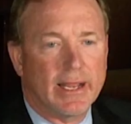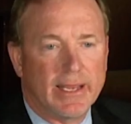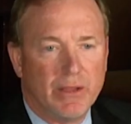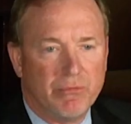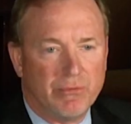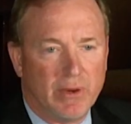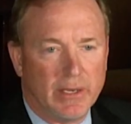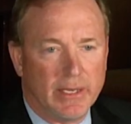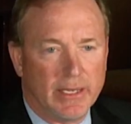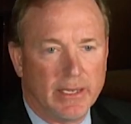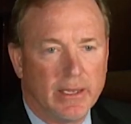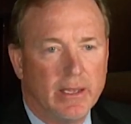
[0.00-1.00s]
I get
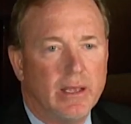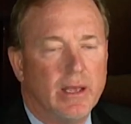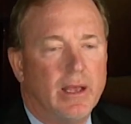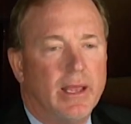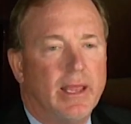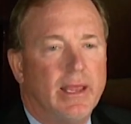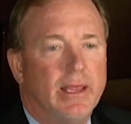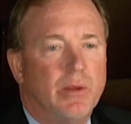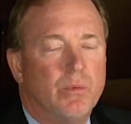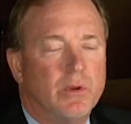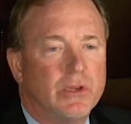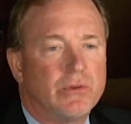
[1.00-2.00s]
funding?
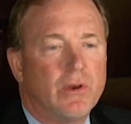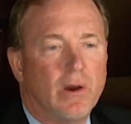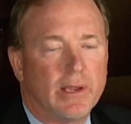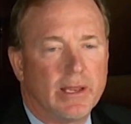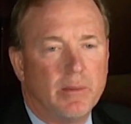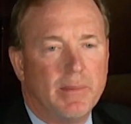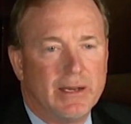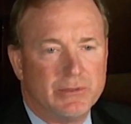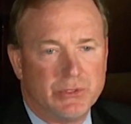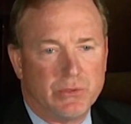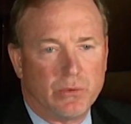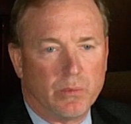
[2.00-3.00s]
And when you're talking about
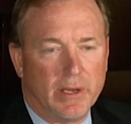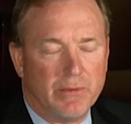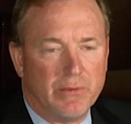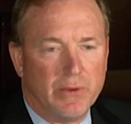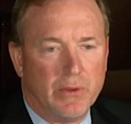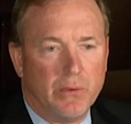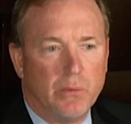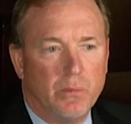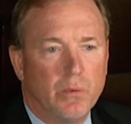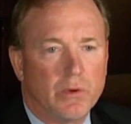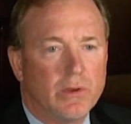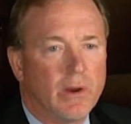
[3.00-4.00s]
general revenue,
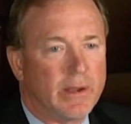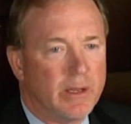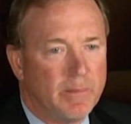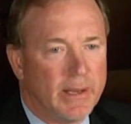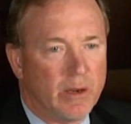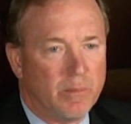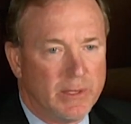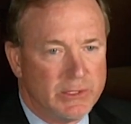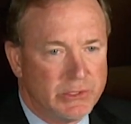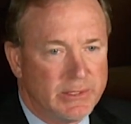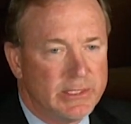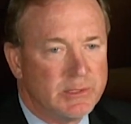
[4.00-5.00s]
we're talking about a
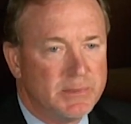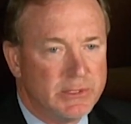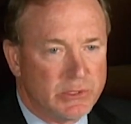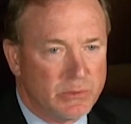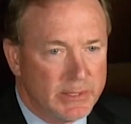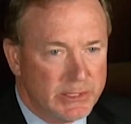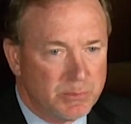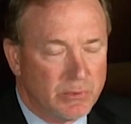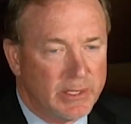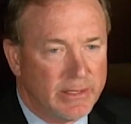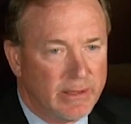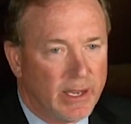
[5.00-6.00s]
budget that's been squeezed
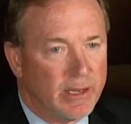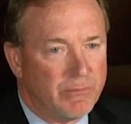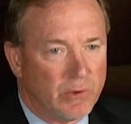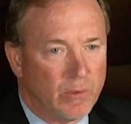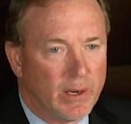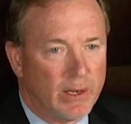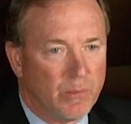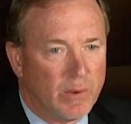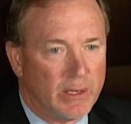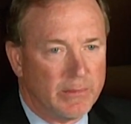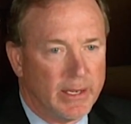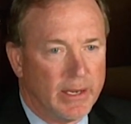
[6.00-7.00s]
pretty tight for quite a
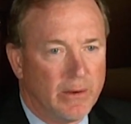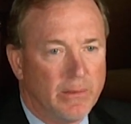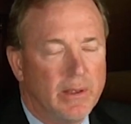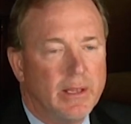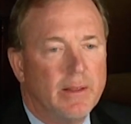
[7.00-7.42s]
while now.